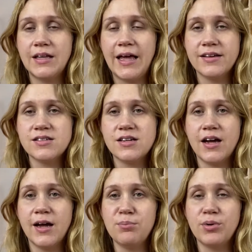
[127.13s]
last
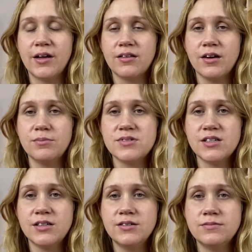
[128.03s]
time, breath comes
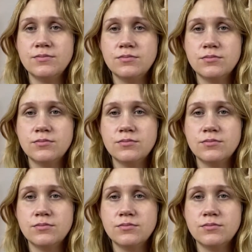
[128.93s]
in